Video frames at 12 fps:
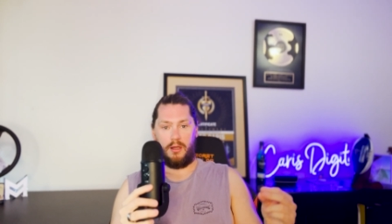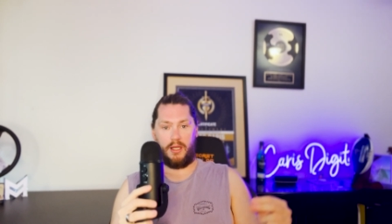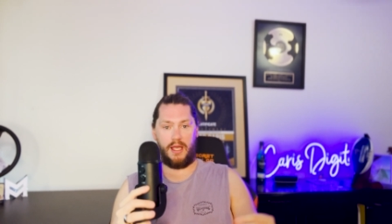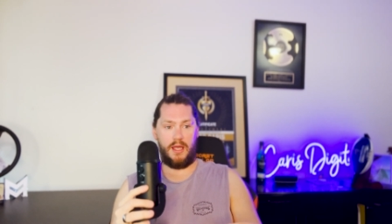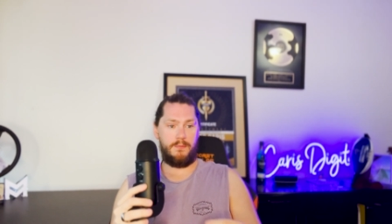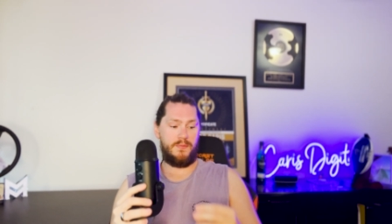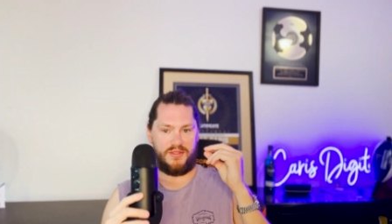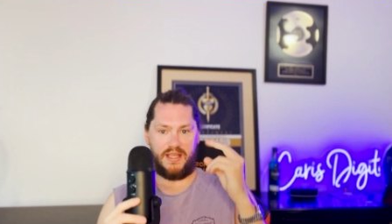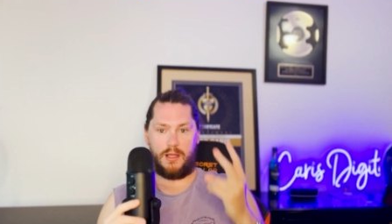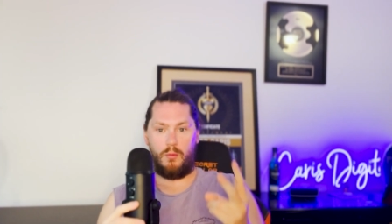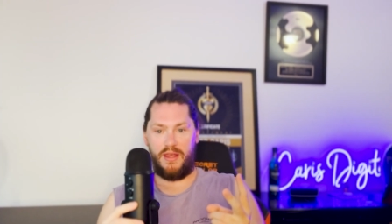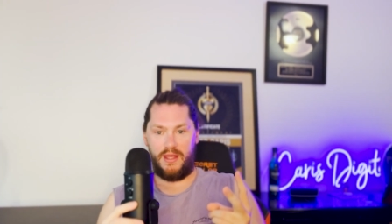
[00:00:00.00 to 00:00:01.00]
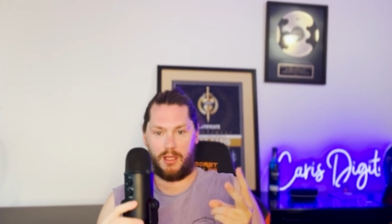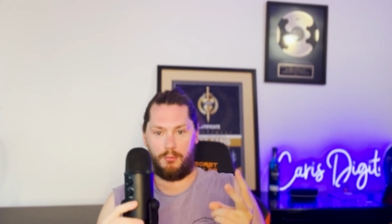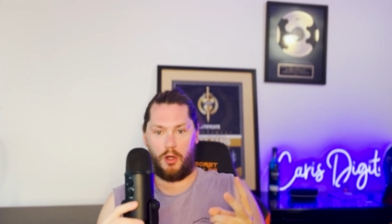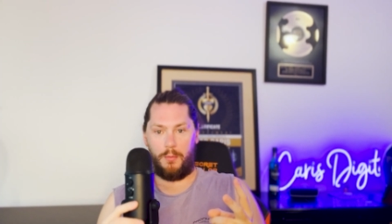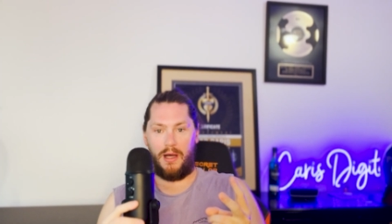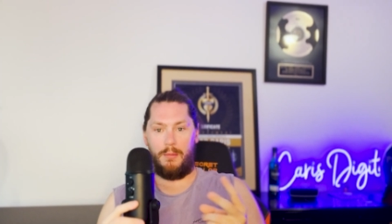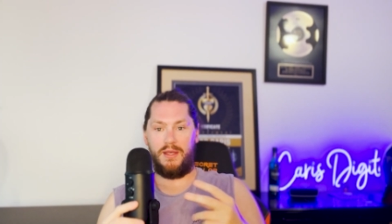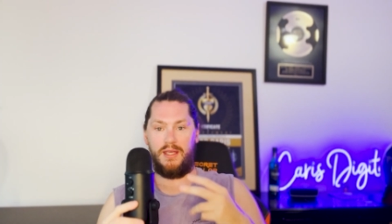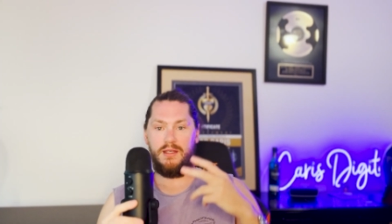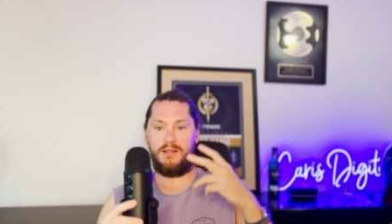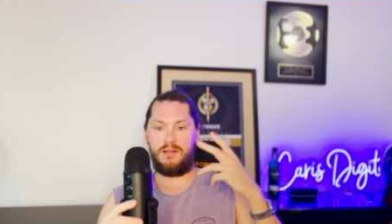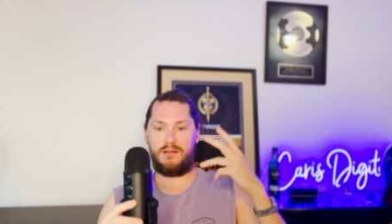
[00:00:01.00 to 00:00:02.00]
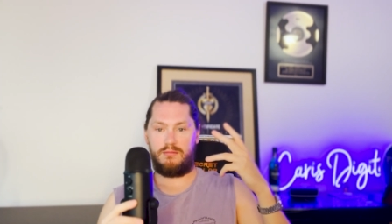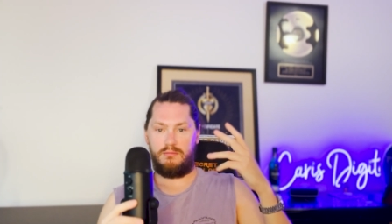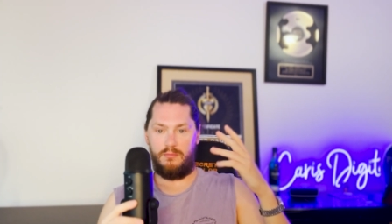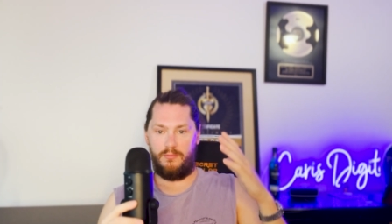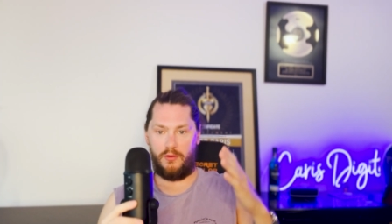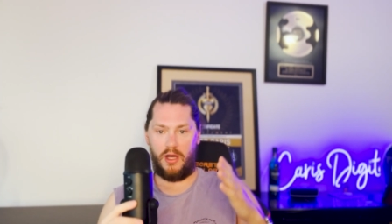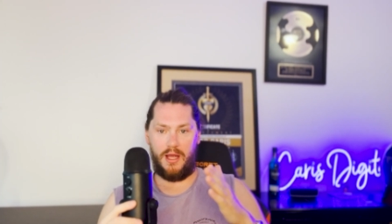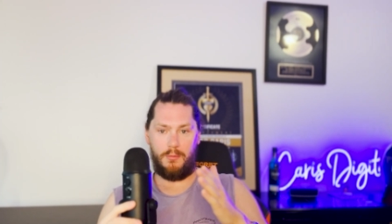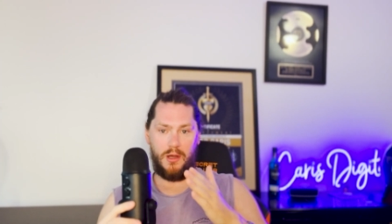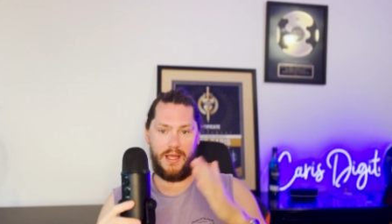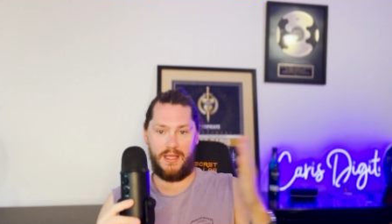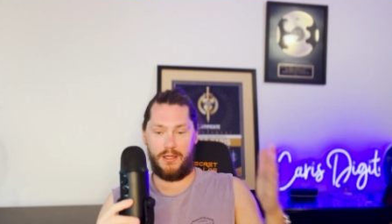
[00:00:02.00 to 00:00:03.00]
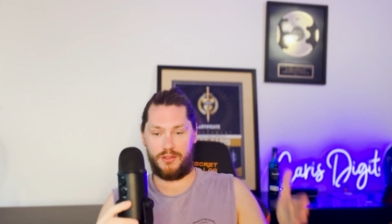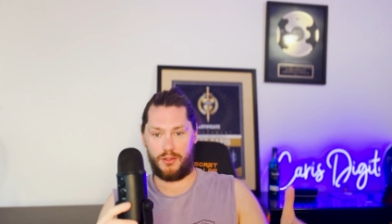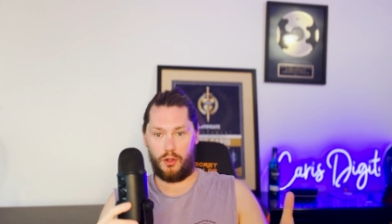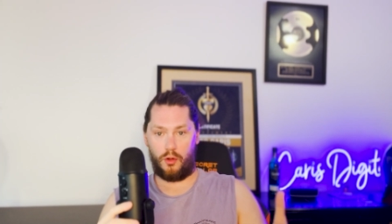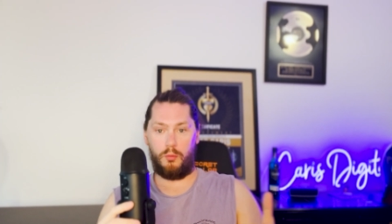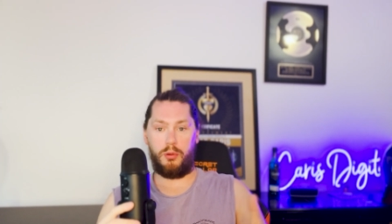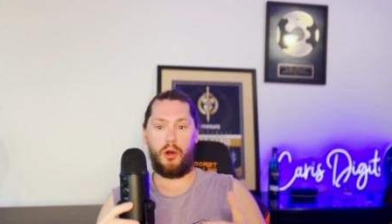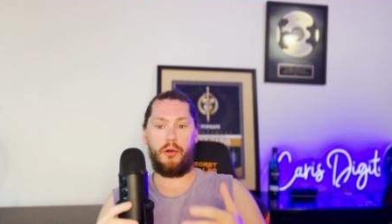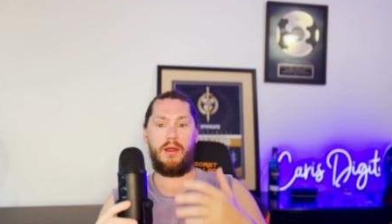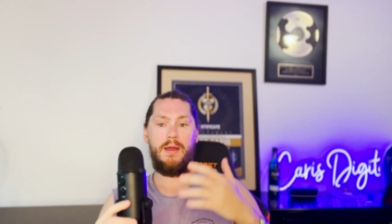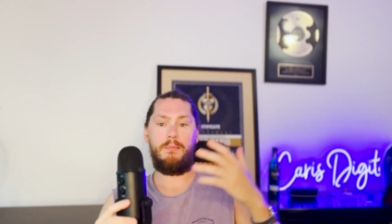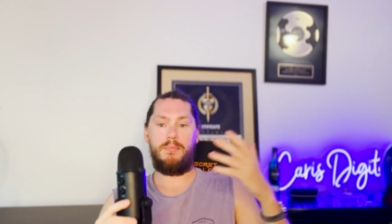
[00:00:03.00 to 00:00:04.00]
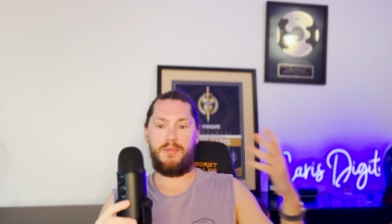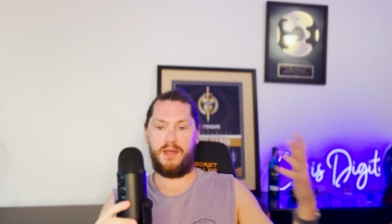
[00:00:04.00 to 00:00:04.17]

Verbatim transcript: Okay, the second way they can pop up is via my Inner Circle program.